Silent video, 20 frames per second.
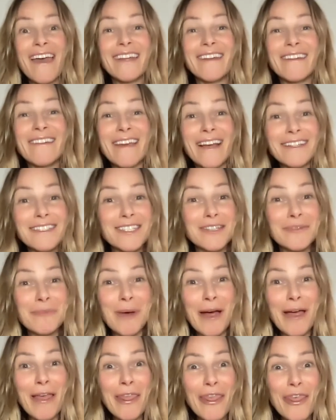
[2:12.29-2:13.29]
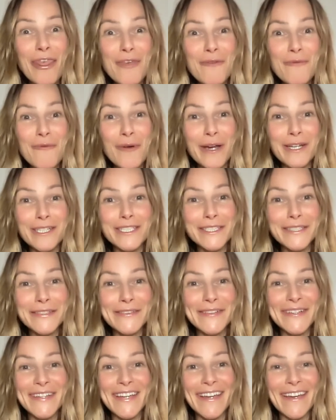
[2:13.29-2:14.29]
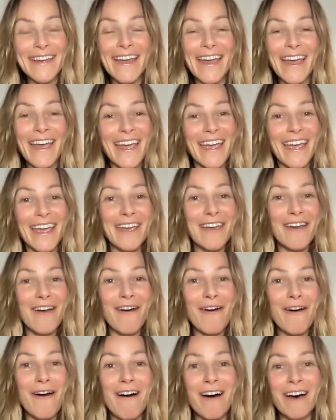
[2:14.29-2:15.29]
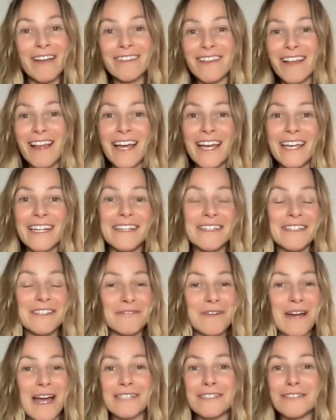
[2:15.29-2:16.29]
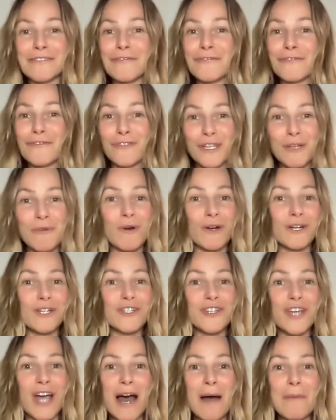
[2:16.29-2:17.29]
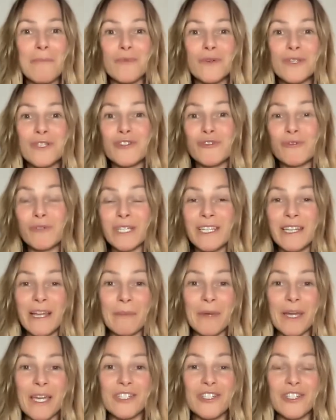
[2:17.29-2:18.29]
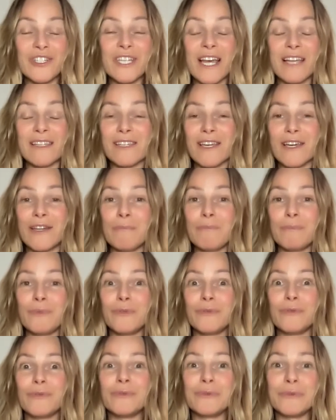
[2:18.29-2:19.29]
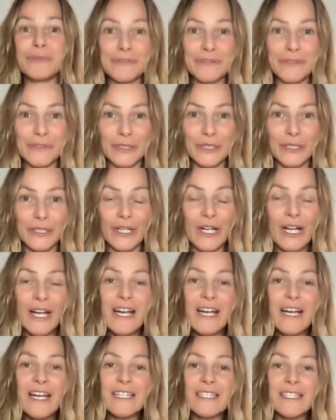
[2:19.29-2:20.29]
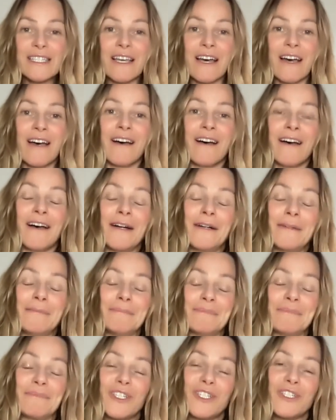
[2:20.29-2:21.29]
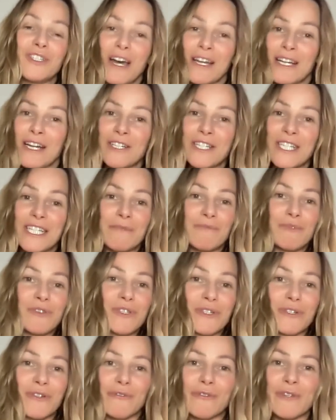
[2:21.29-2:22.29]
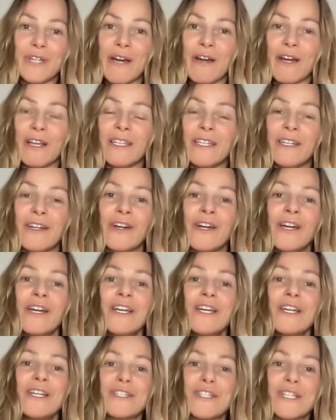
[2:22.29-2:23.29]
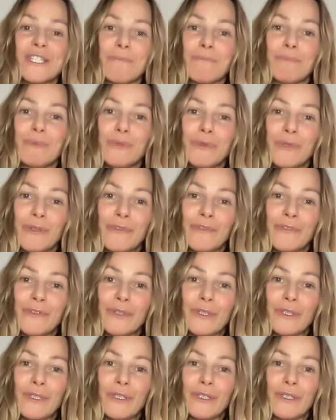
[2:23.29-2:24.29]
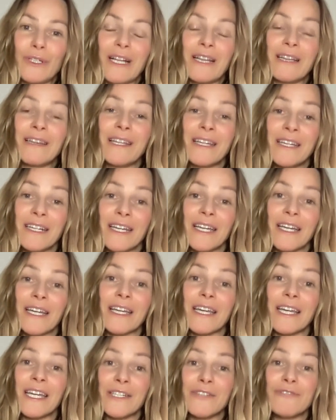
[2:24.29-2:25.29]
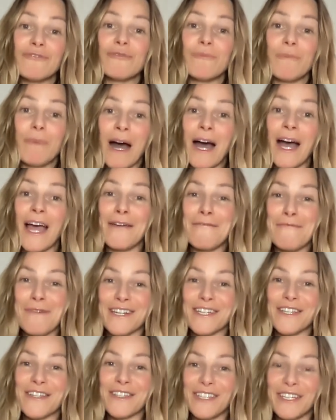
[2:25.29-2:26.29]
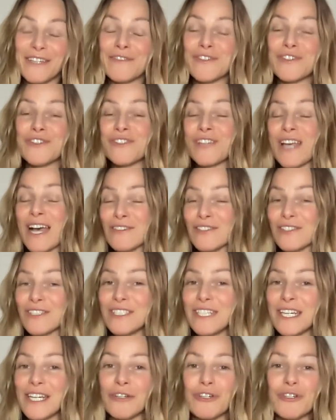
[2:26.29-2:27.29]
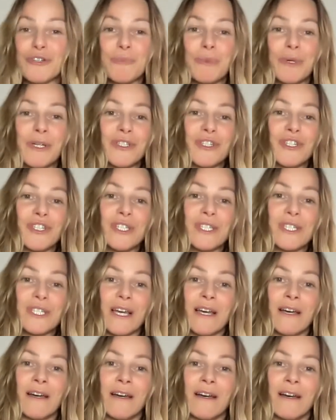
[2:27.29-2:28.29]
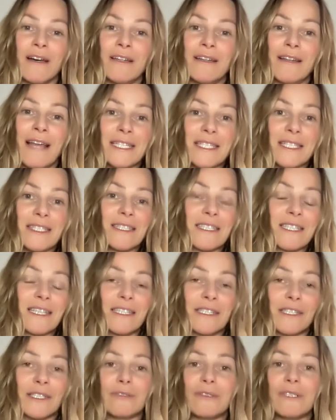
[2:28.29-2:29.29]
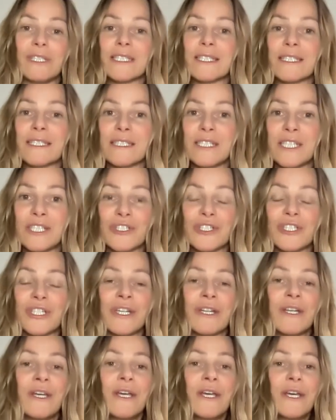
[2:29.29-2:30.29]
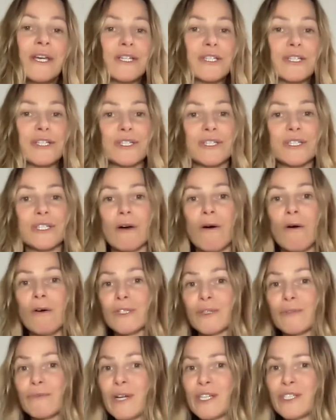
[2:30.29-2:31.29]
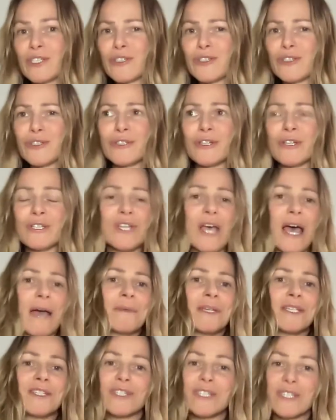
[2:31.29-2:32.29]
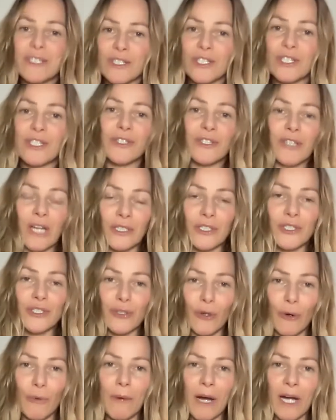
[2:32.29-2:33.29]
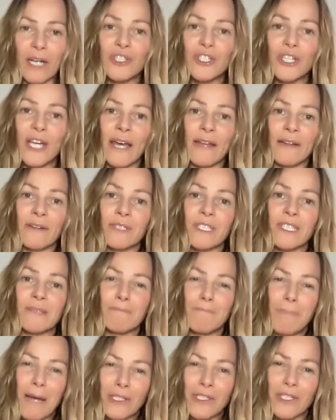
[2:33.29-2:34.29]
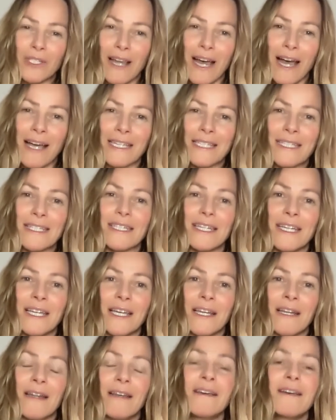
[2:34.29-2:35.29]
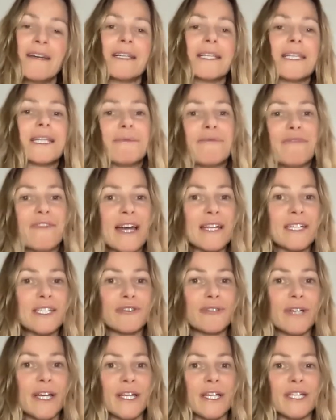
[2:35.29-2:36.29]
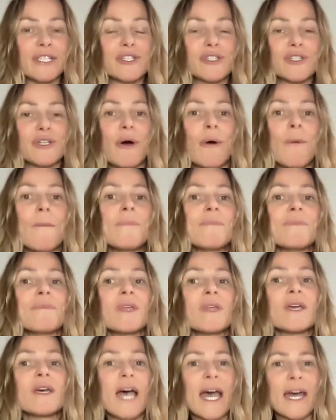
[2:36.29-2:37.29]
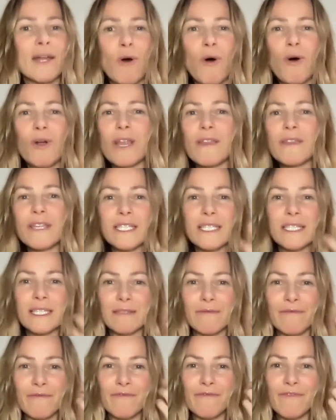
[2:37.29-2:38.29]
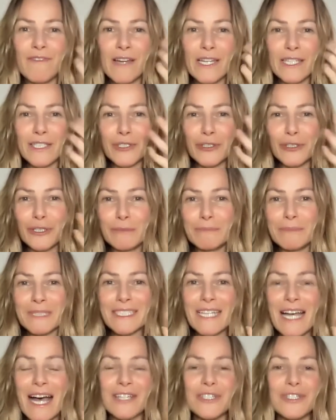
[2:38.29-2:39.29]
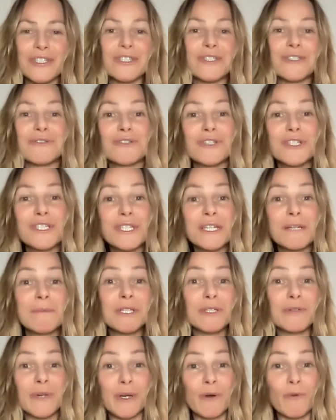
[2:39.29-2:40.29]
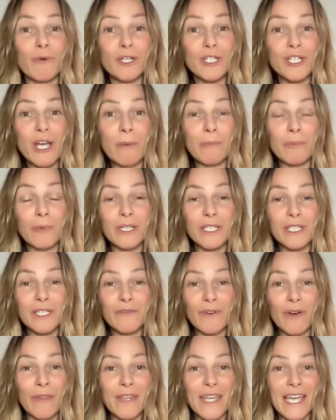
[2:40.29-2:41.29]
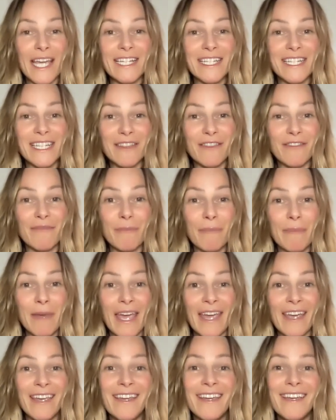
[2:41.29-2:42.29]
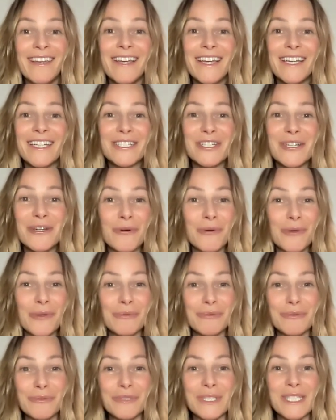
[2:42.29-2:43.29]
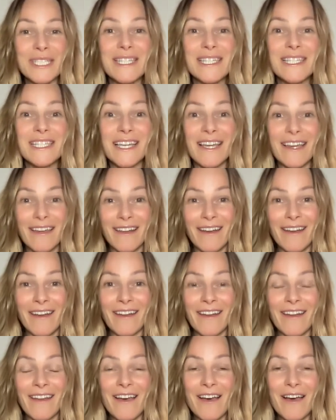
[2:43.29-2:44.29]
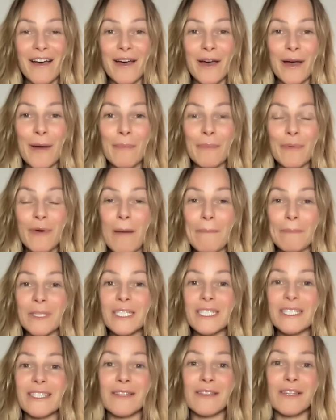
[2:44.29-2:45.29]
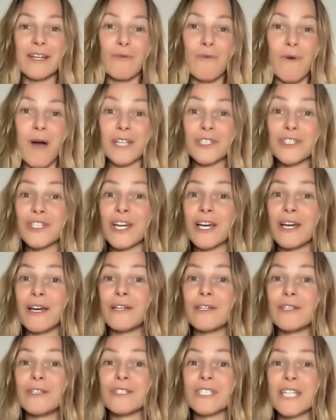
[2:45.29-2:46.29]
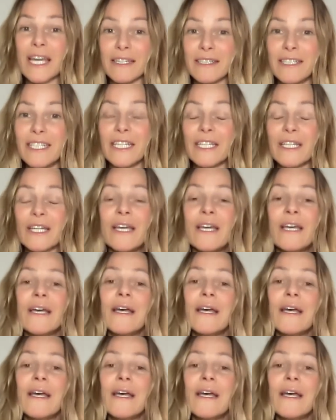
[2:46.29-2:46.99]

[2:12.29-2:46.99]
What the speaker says: Next month, we're doing a online interactive free workshop with Julie Lemke. She has a beautiful, she's on our team. She's a doTERRA leader. She has a beautiful clinic in Dubai where she lives. She's actually Danish, but she's a licensed clinical esthetician. She's also a registered nurse. I mean, she's just done so much and specialized in lymphatic drainage. So, and all of these facial massages. So she's going to be doing a workshop with us on the 18th of May to go through the skin properties and the Gua Sha technique.